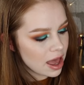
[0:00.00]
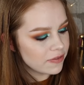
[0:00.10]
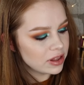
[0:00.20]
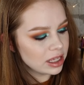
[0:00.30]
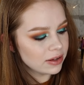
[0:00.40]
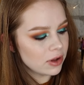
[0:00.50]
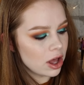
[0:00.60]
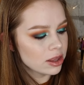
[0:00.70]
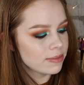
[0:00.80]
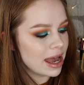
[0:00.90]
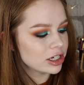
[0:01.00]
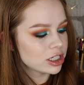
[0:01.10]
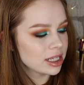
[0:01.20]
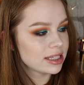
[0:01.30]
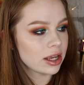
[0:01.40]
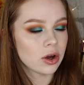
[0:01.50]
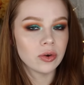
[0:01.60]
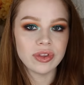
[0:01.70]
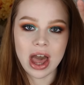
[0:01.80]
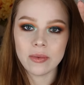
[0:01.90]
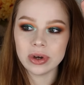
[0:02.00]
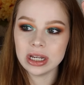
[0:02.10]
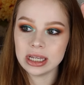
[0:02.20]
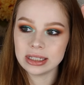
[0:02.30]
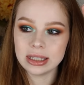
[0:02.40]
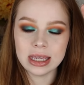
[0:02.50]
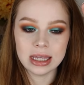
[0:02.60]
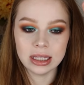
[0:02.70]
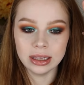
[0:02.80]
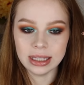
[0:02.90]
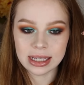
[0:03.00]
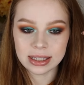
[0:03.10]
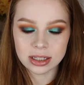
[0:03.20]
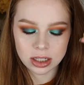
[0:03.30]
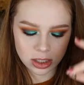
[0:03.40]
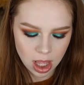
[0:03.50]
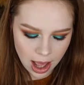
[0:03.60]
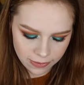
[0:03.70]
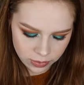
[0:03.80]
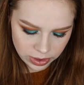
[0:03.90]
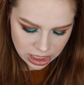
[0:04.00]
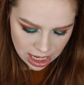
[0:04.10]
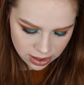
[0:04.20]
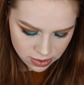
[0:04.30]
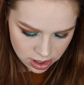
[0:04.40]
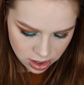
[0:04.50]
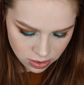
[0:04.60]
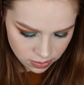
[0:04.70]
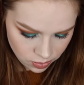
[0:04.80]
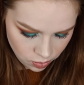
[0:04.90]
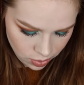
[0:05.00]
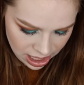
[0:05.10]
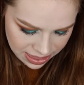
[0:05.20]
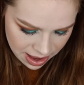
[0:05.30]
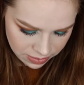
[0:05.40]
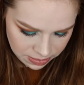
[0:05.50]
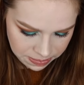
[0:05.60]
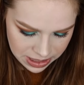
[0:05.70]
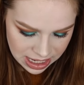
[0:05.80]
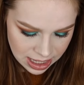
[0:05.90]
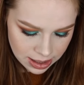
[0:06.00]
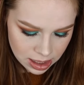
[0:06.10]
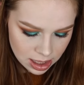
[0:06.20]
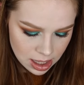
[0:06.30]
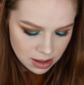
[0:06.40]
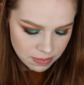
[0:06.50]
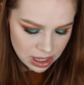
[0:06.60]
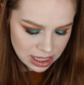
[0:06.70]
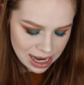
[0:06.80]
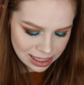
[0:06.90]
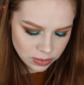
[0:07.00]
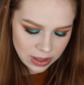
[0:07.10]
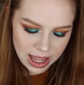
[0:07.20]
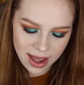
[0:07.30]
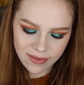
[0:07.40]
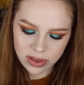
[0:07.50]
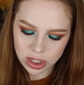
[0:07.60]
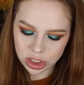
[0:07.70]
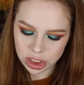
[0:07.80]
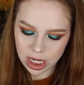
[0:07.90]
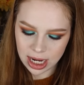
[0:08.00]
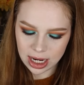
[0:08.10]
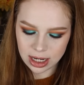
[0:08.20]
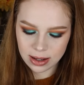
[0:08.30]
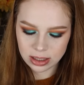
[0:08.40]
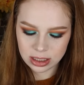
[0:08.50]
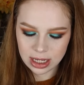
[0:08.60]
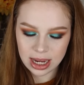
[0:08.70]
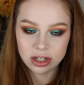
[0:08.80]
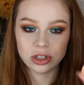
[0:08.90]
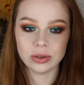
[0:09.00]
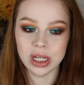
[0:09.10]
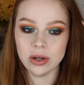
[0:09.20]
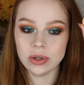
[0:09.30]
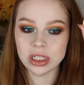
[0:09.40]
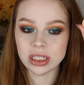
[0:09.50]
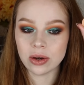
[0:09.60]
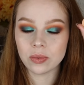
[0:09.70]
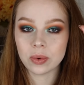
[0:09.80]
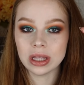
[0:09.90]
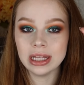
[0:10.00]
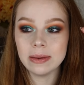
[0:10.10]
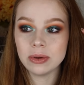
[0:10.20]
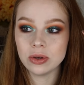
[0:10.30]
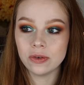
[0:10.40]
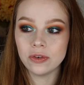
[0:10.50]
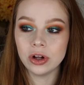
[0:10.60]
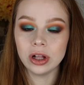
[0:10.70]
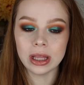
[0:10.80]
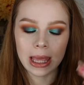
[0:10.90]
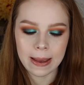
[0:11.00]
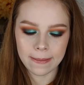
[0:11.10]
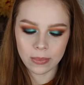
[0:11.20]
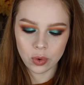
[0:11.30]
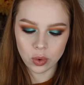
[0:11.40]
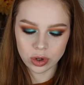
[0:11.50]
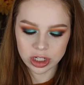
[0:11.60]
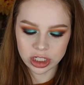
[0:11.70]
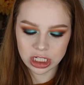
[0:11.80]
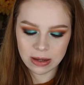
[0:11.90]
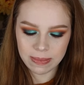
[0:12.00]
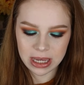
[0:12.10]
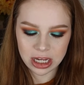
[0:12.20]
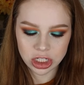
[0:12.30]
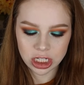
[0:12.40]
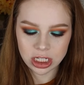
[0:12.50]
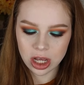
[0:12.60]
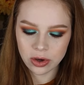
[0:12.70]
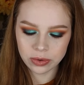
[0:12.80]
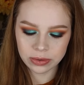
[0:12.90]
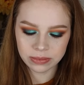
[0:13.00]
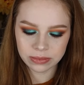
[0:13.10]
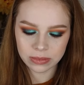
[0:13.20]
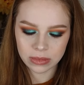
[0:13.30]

I feel like of all the matte shades I own, that one is the least soft, which I don't know why that would be. But next we have the shade Tangerine, which is a really beautiful orangey peachy tone.